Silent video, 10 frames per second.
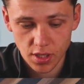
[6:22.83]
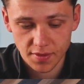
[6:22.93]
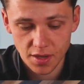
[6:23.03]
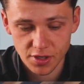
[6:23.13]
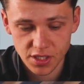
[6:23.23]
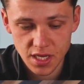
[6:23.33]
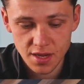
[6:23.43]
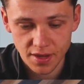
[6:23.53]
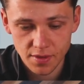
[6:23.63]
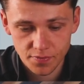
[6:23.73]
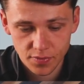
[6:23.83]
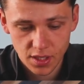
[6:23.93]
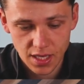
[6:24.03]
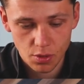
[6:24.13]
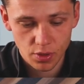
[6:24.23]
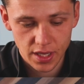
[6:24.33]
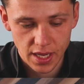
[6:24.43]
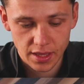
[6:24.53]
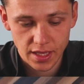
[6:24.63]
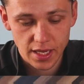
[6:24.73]
If they receive it out
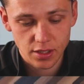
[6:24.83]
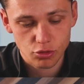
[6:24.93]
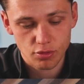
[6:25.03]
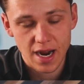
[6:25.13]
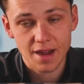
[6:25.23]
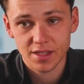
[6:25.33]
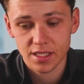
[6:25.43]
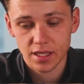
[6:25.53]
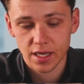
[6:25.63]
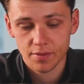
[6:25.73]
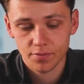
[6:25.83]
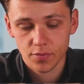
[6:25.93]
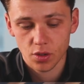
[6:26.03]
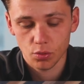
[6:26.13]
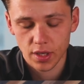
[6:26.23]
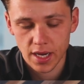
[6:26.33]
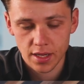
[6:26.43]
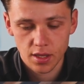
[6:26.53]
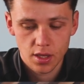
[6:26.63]
here, they can drive into there, okay.